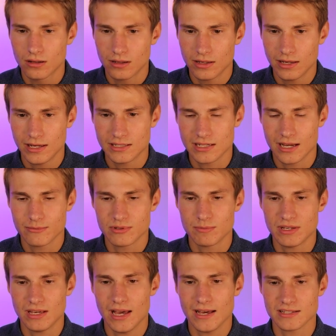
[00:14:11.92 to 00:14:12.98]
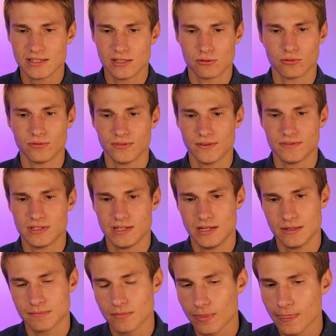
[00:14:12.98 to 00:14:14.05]
A times b has to equal
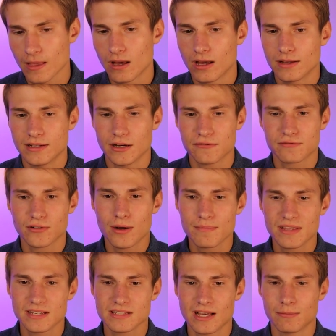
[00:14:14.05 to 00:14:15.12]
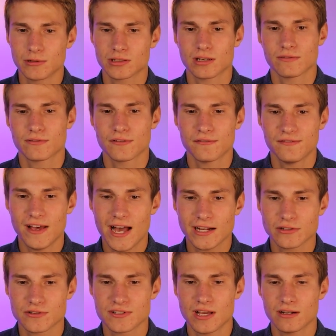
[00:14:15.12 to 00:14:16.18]
15. Now from this, I'm looking for
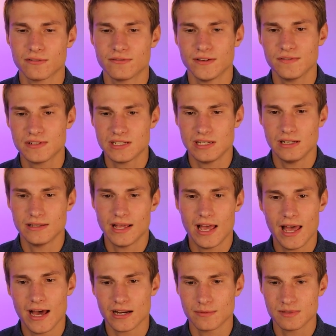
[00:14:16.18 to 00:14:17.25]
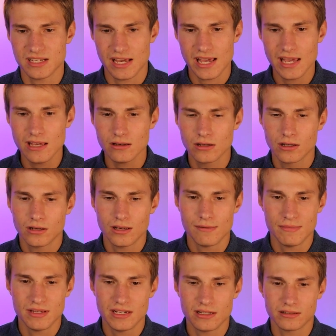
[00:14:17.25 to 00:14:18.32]
factors then of 15 that add up to 8.
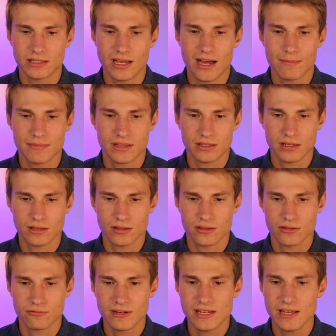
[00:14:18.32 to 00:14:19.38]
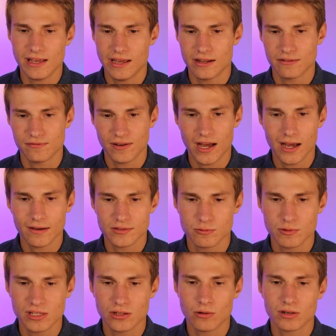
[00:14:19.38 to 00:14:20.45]
Immediately, I'm thinking 3 and 5.
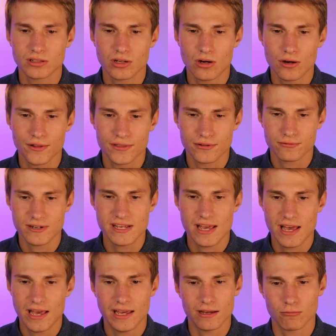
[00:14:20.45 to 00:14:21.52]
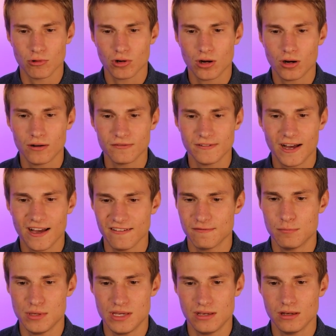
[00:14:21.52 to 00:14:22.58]
can go ahead and call 3a and we'll call
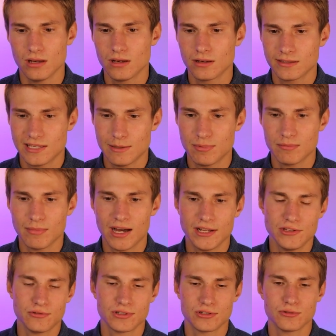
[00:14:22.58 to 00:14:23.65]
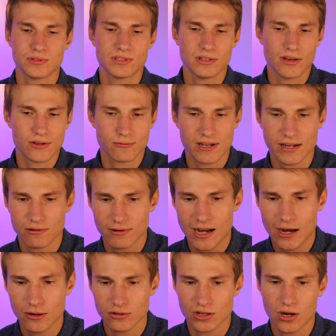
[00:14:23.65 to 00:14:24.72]
5b. Keep in mind, you could do it the other way
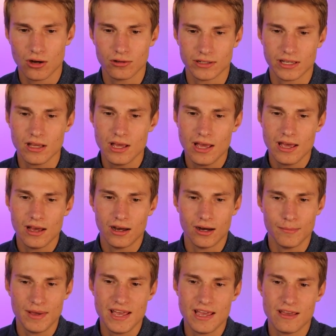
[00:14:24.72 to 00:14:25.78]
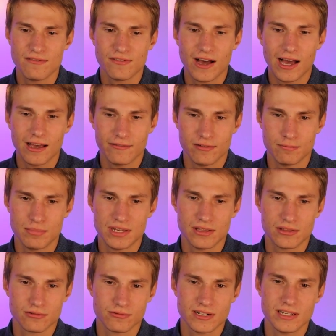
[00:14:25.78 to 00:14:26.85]
around, calling a5 and
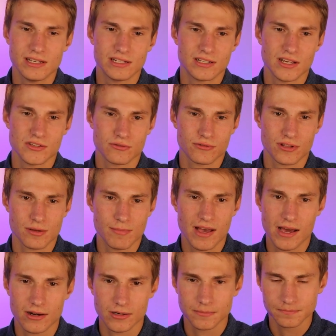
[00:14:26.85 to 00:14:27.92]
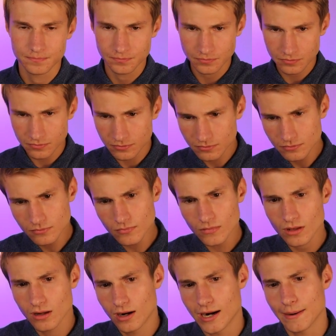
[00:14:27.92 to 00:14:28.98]
b3. It doesn't really matter.
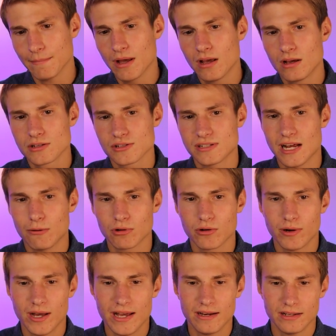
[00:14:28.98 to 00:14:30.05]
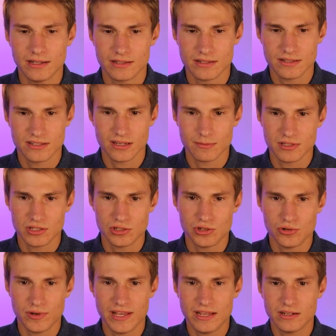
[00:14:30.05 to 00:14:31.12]
All right, so now we'll go ahead and
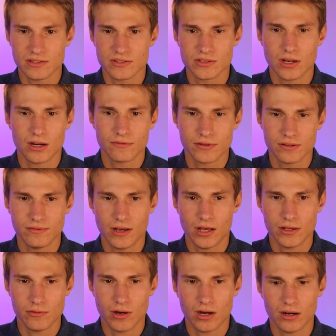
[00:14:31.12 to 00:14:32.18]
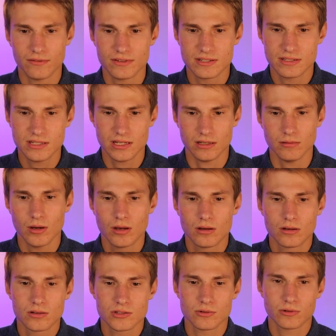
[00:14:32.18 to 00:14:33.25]
substitute in and solve for the value of c.
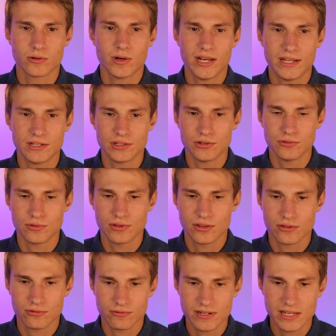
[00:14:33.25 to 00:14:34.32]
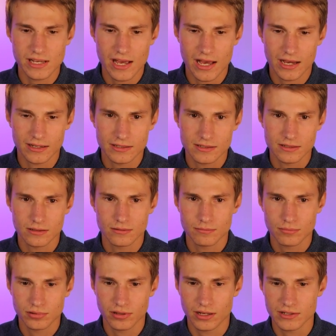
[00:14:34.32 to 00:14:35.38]
So we'll go ahead and do 3x
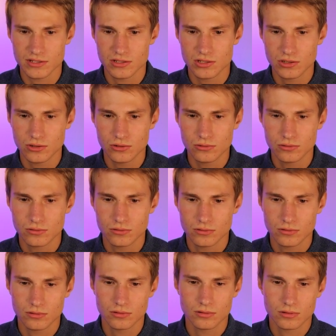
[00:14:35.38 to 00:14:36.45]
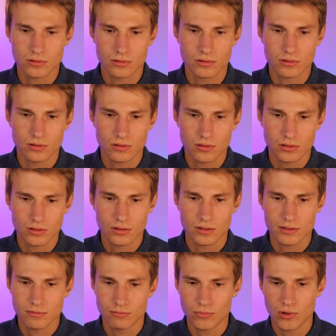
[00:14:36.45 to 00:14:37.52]
plus 2.
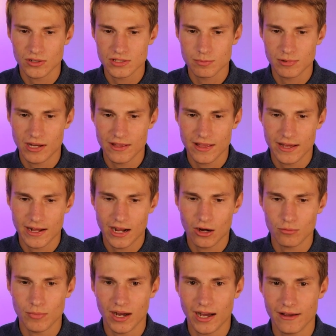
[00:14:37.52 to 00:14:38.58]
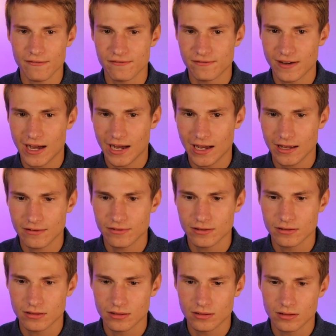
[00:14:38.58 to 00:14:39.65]
Multiply that out by
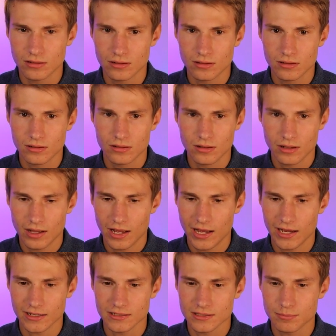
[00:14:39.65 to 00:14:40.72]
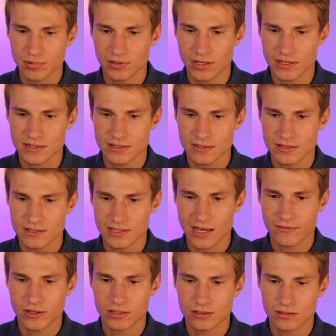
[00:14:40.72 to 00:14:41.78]
5x plus
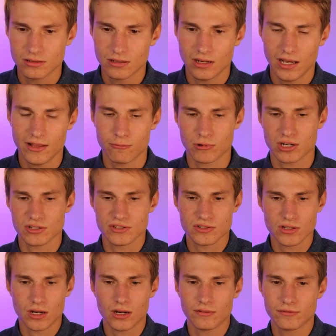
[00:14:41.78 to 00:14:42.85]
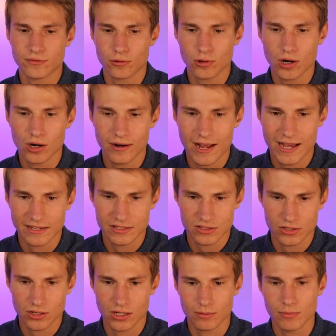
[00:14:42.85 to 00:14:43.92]
7, and we're going to solve for our x
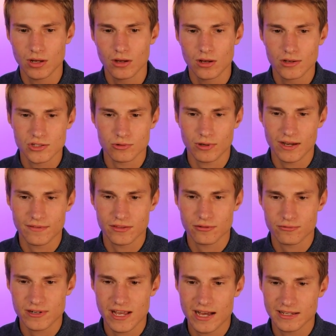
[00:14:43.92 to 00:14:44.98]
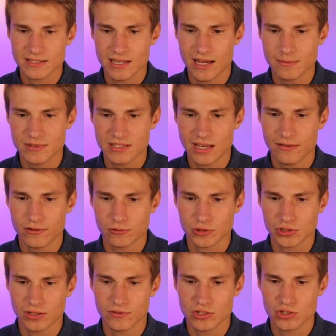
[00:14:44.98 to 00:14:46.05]
term. So we'll have 3x times 7, which
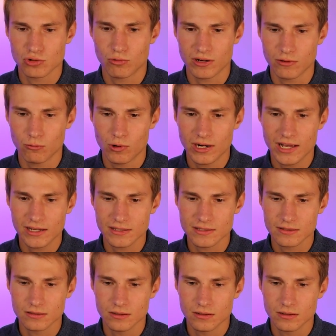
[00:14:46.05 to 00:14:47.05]
will give us 21x.